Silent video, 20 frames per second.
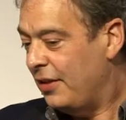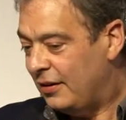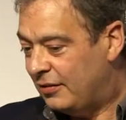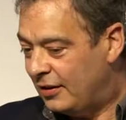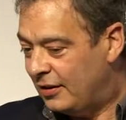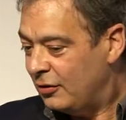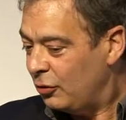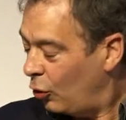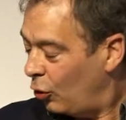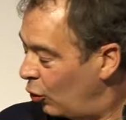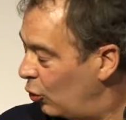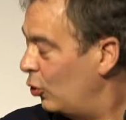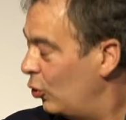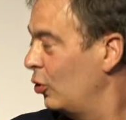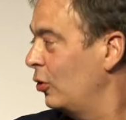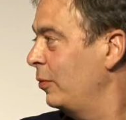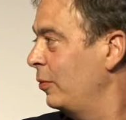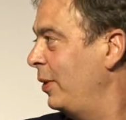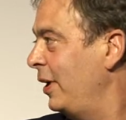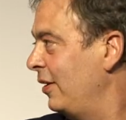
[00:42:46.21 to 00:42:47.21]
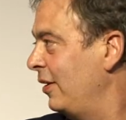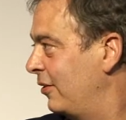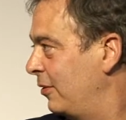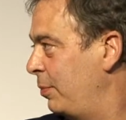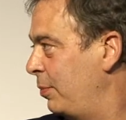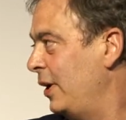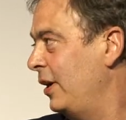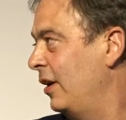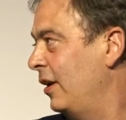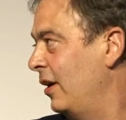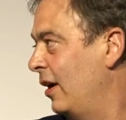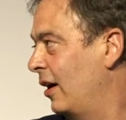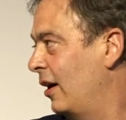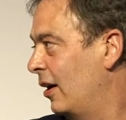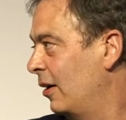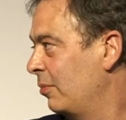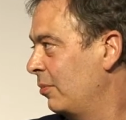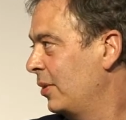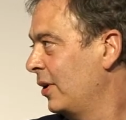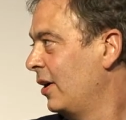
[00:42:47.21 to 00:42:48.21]
This has all been speeded
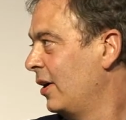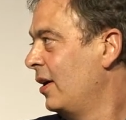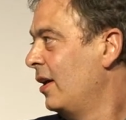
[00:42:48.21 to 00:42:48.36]
up